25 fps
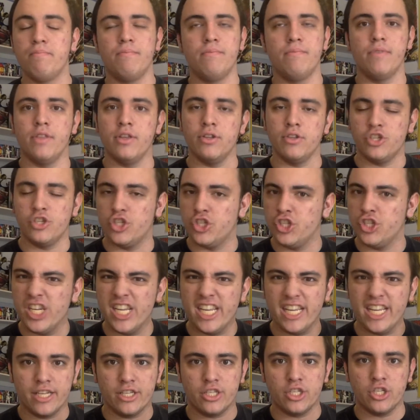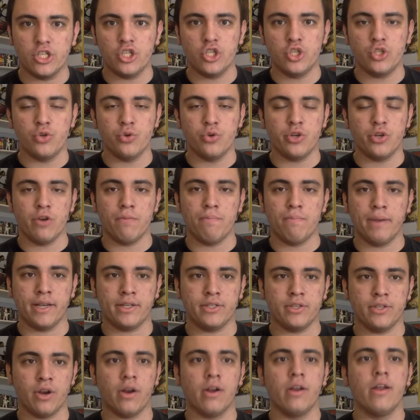the genius studio
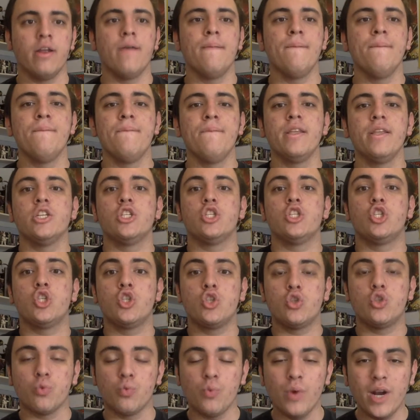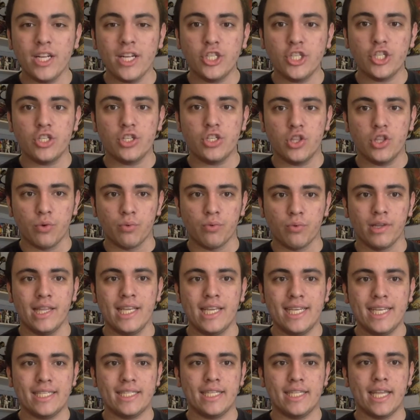Pixar, switched the
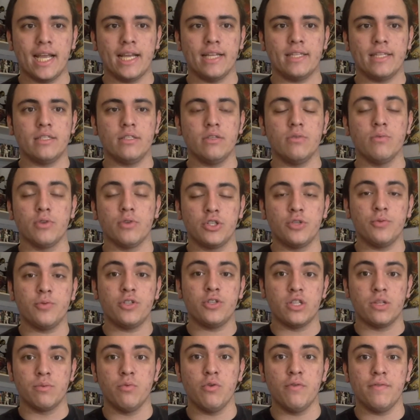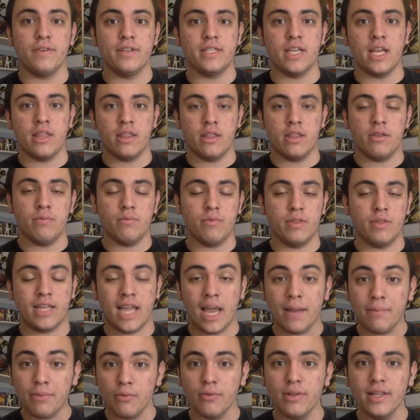release dates, well, switched the movies, and
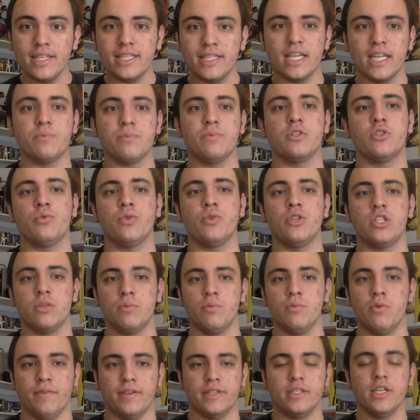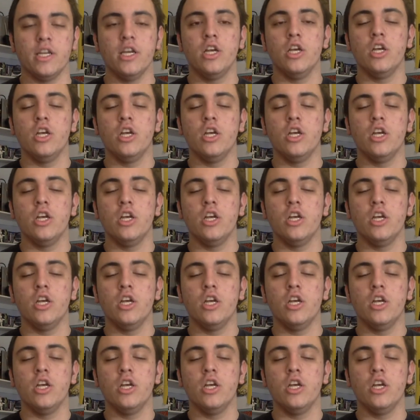kept the release dates, but switched the movies.